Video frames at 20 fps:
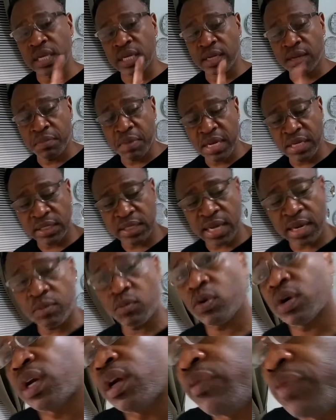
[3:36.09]
In the meantime,
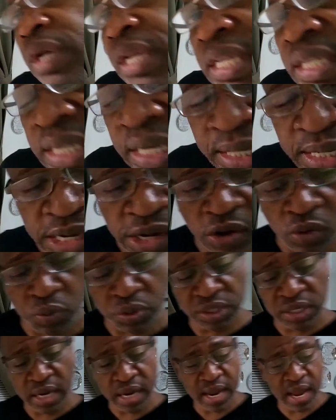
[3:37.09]
what I already did here,
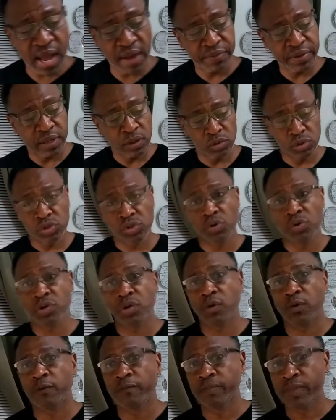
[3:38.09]
which I have and I'll show
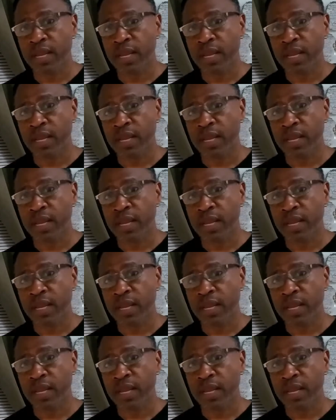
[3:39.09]
you,